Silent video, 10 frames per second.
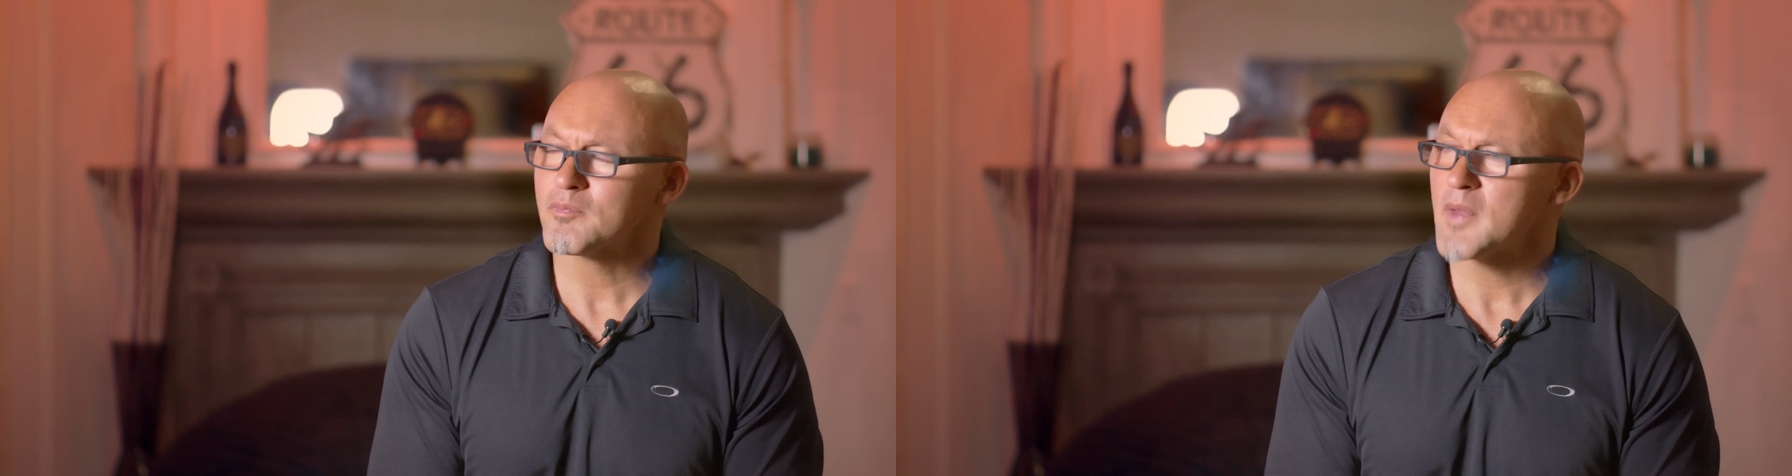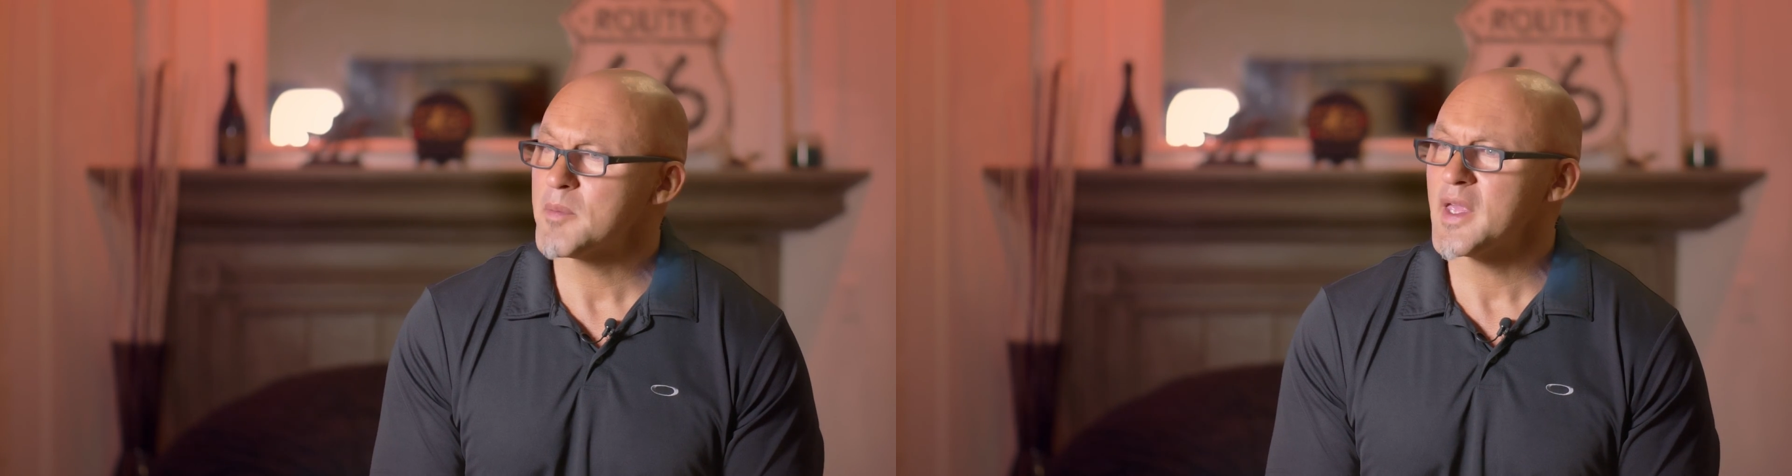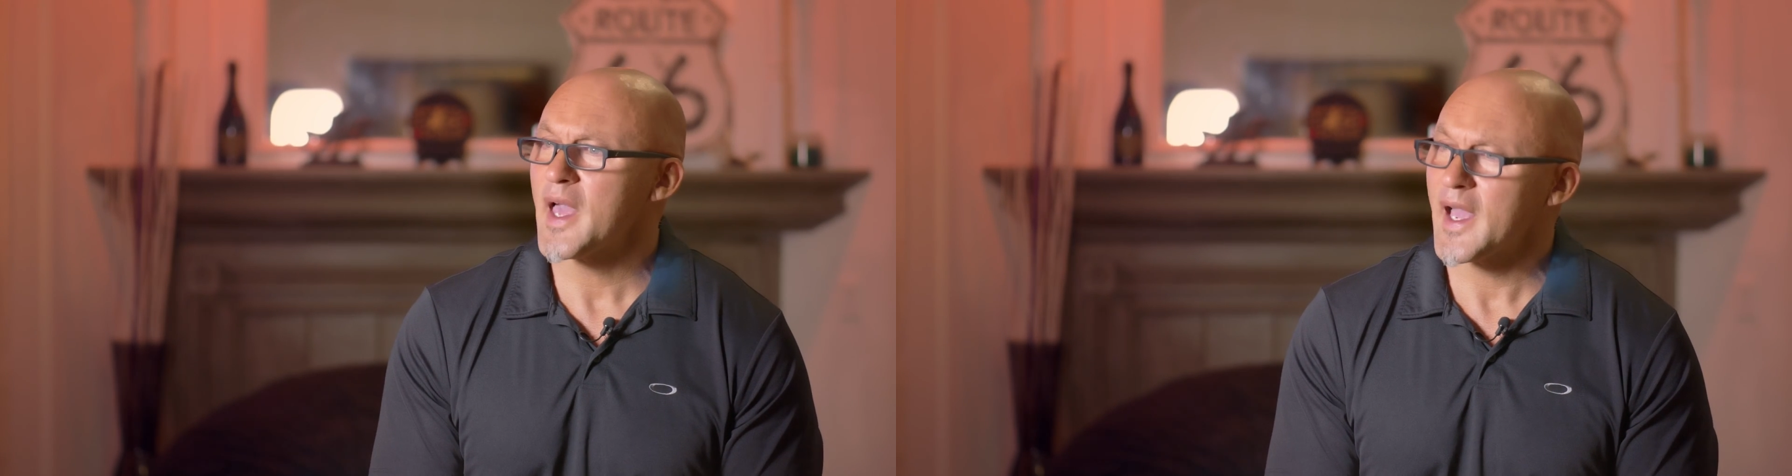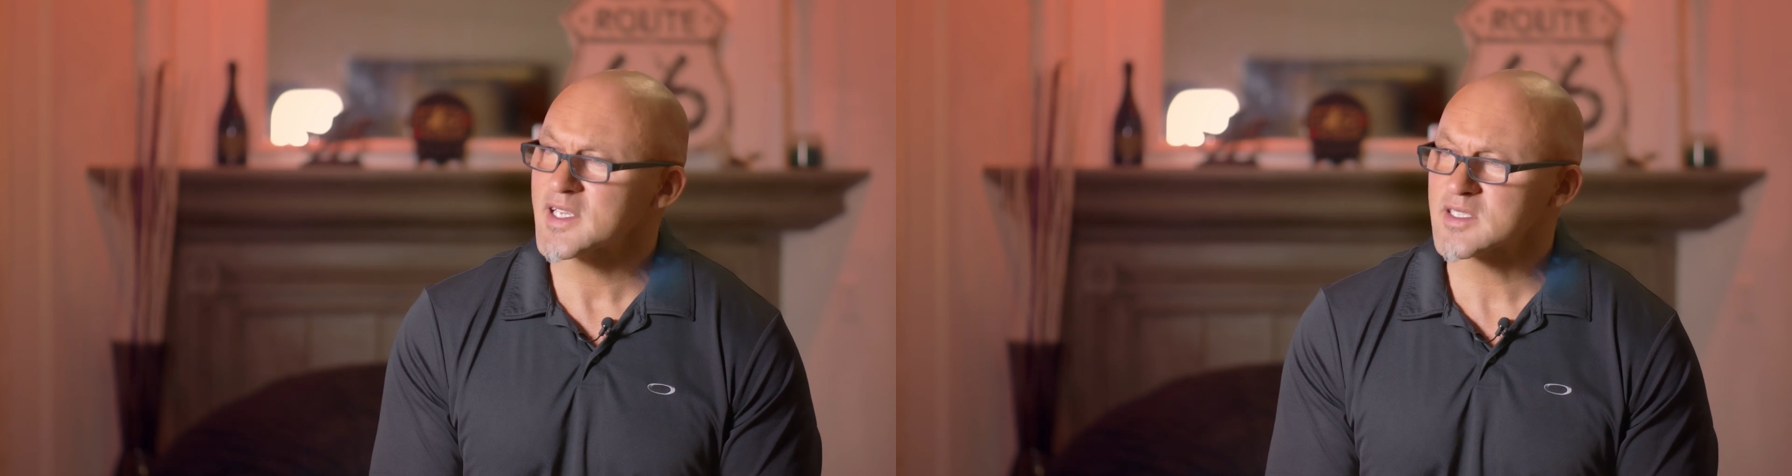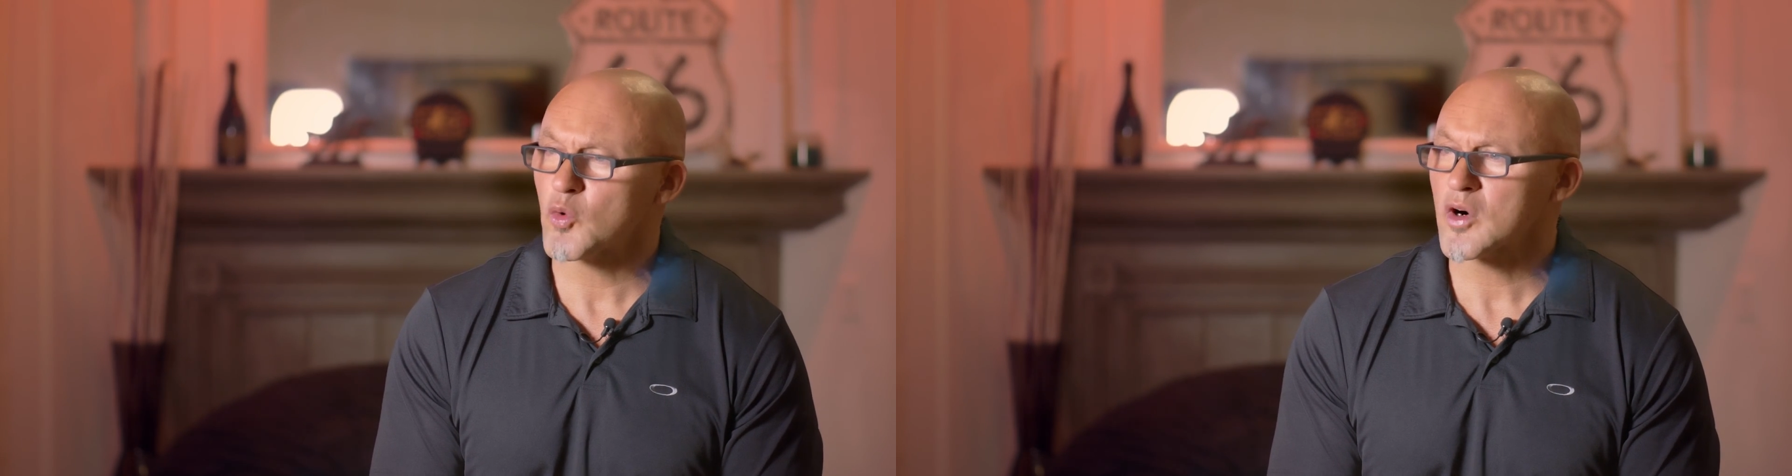Maybe
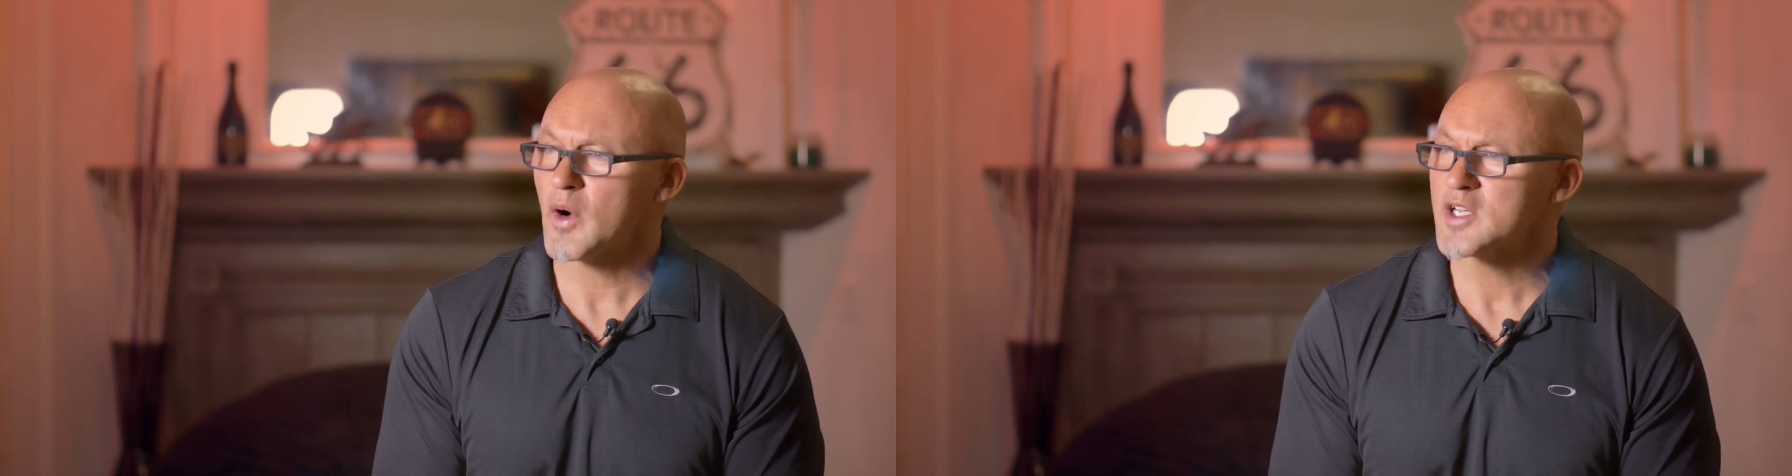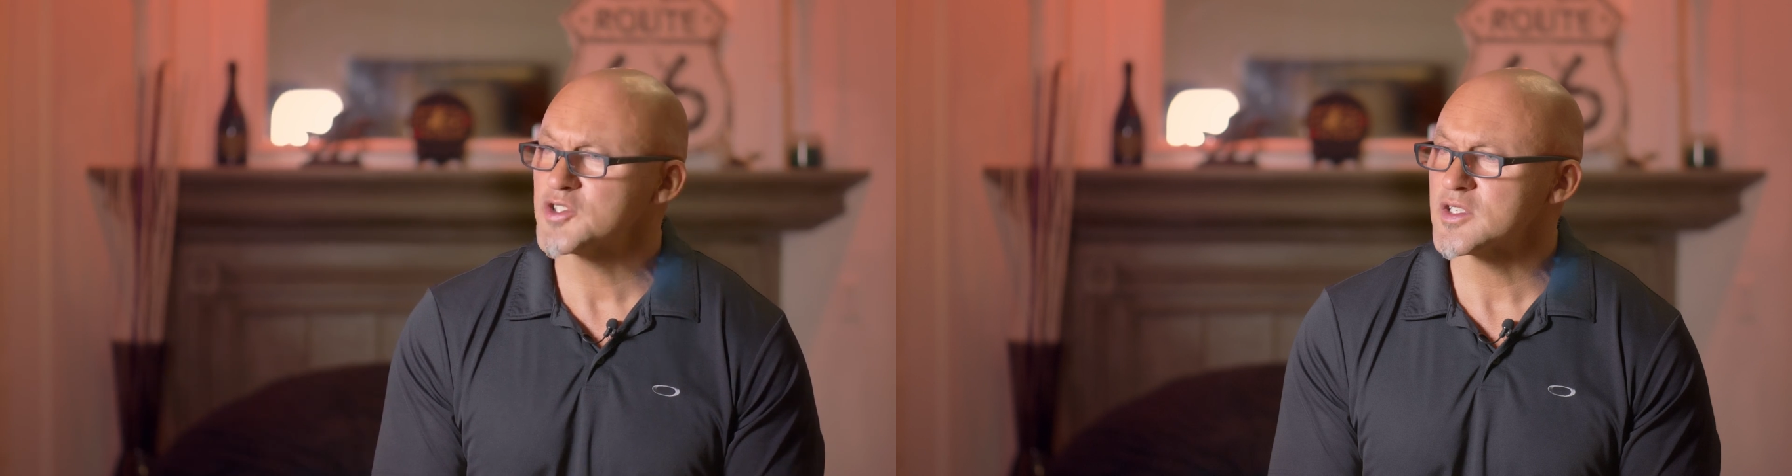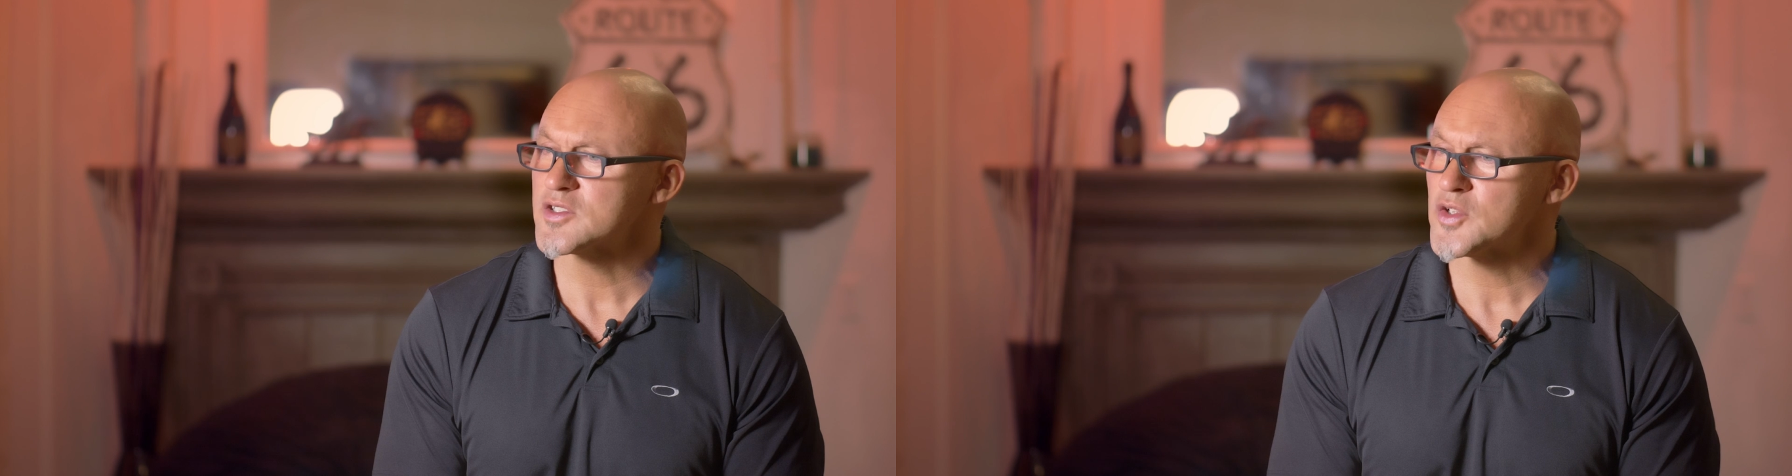ask more questions,